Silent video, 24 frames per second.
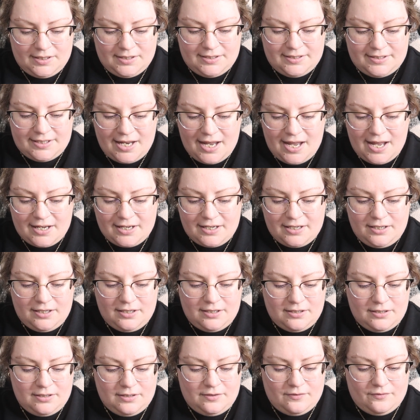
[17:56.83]
deck,
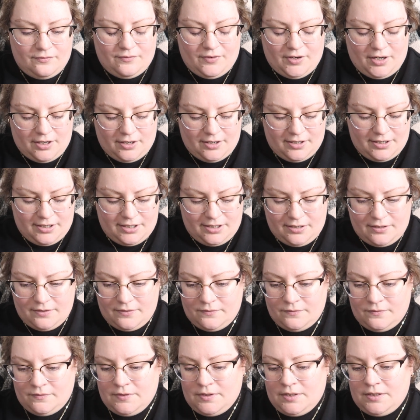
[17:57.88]
very
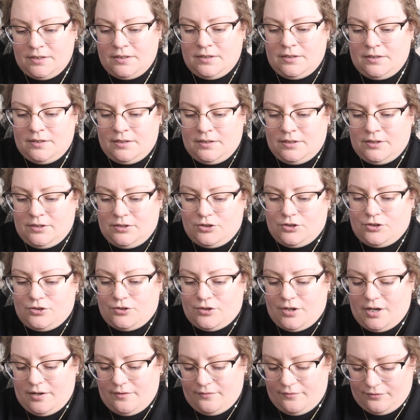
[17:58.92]

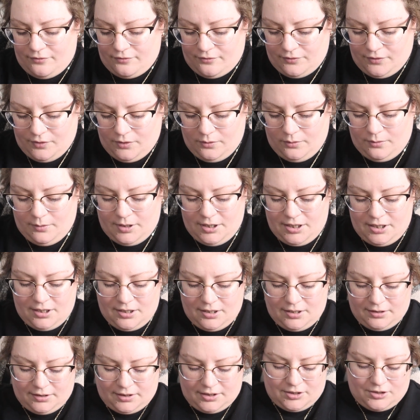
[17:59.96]

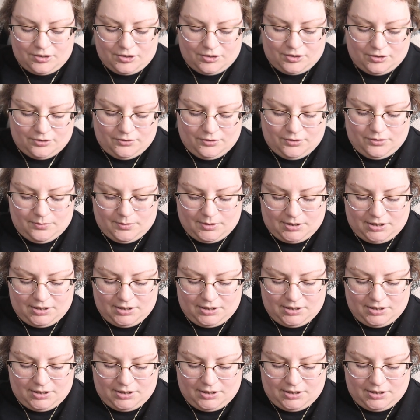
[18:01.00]
straightforward. Let's show you the